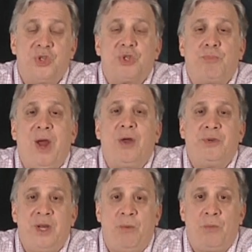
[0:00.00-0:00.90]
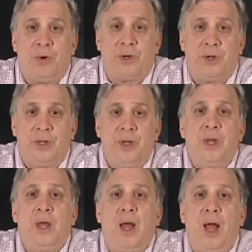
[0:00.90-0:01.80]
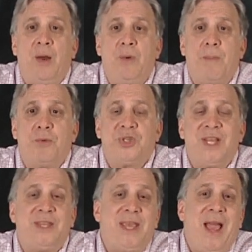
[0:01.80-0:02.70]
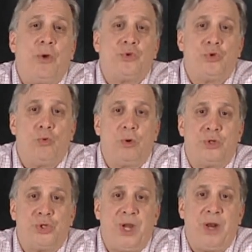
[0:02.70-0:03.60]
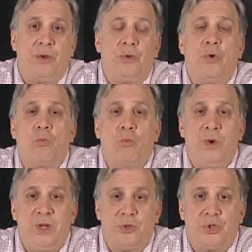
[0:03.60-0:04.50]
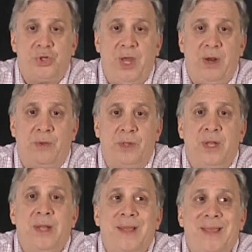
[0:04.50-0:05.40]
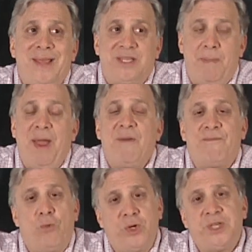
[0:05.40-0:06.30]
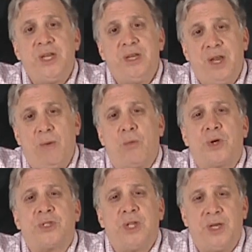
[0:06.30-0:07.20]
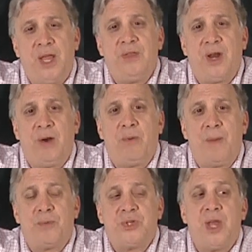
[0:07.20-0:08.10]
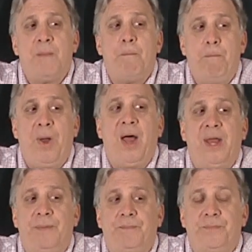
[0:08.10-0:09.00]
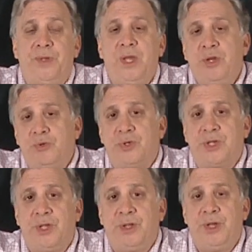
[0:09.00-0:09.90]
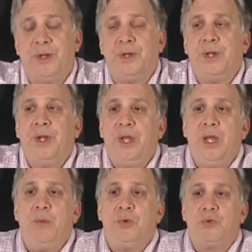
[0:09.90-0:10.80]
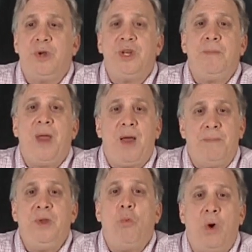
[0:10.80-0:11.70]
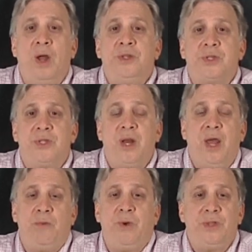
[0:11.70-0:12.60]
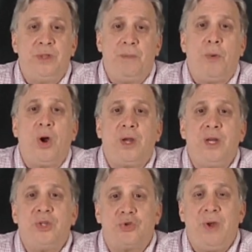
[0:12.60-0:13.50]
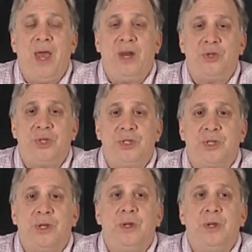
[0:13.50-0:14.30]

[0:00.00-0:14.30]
Sprout Network. I represent the Outdoor Channel, Reels Channel. It's about 14 networks today that I represent, but interestingly, it was written about me once that I had written the marketing strategies,